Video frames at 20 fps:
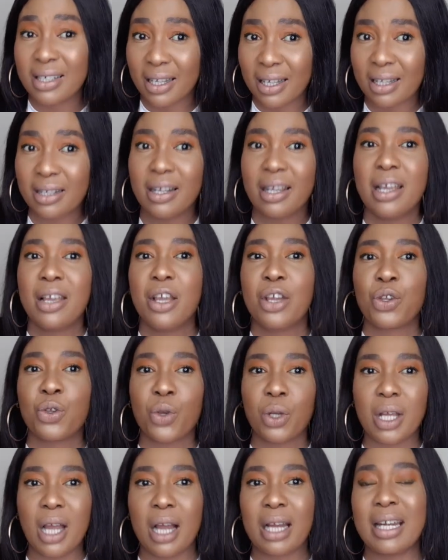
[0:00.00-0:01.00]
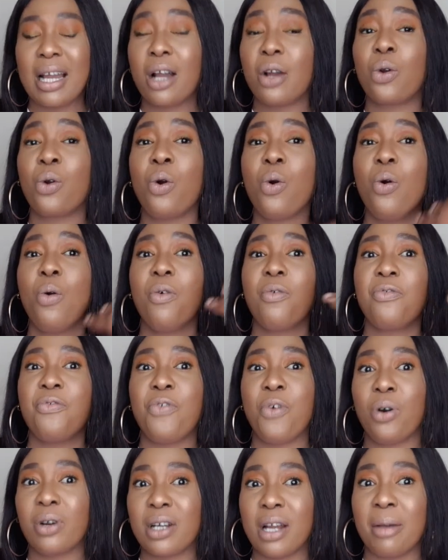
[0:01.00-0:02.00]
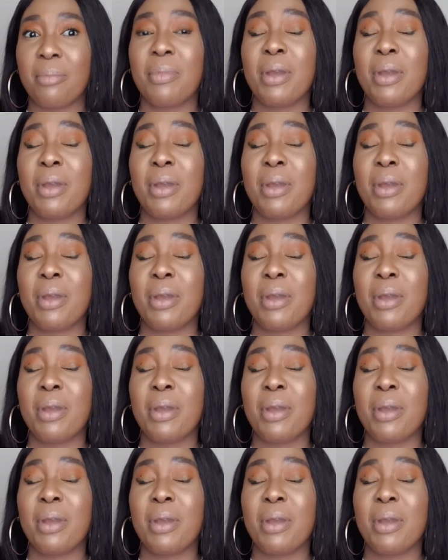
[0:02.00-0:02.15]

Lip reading: Then you cannot go further.